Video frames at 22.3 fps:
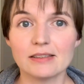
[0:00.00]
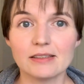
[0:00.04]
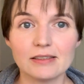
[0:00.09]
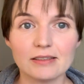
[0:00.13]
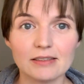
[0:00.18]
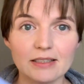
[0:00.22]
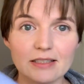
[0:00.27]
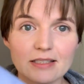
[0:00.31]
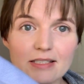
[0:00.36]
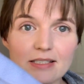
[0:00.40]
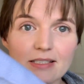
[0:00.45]

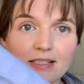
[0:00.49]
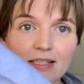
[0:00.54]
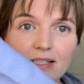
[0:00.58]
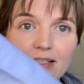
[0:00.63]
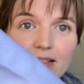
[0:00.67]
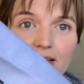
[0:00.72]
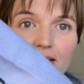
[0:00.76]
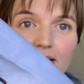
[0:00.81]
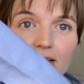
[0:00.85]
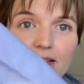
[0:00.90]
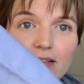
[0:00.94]
Let's see.
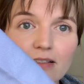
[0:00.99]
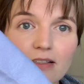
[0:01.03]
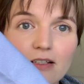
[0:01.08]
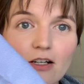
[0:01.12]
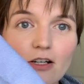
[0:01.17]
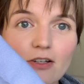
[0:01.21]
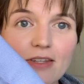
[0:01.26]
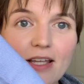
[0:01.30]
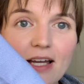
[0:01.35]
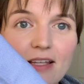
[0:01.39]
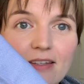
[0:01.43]

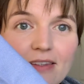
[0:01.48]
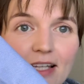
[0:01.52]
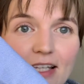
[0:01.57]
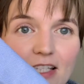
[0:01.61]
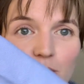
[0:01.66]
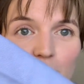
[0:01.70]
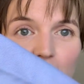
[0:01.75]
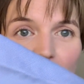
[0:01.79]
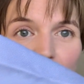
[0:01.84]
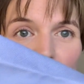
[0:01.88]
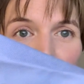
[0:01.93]
Oh, that's
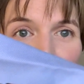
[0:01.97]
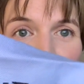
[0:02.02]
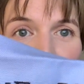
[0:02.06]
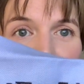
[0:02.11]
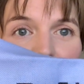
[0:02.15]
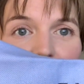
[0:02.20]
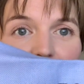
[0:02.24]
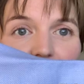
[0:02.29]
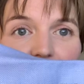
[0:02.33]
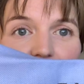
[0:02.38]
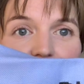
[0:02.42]
pretty true to
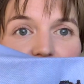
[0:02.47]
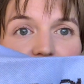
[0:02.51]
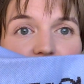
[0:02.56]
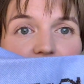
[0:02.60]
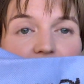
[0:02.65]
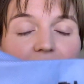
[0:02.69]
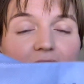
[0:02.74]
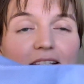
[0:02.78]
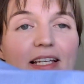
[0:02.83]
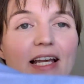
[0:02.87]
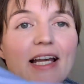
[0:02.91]
color.
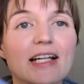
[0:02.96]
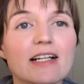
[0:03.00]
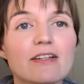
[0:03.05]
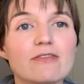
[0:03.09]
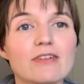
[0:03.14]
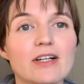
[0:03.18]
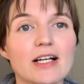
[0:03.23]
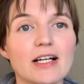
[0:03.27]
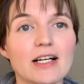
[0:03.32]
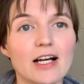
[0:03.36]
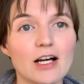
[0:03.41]
It's kind of
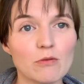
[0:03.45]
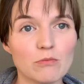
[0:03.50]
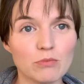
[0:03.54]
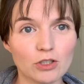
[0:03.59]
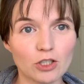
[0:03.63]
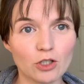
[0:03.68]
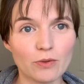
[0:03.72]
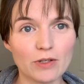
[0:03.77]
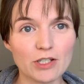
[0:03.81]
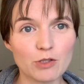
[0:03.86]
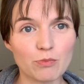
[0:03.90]
a
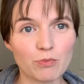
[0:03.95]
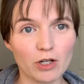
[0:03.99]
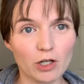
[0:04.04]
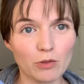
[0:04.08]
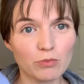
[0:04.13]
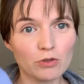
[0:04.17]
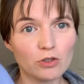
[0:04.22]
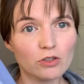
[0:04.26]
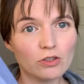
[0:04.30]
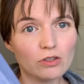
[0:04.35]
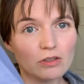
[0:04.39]
bluish
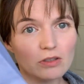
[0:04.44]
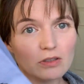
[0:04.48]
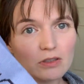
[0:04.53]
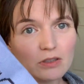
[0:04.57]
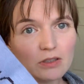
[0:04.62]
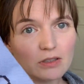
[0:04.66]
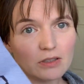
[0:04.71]
purple.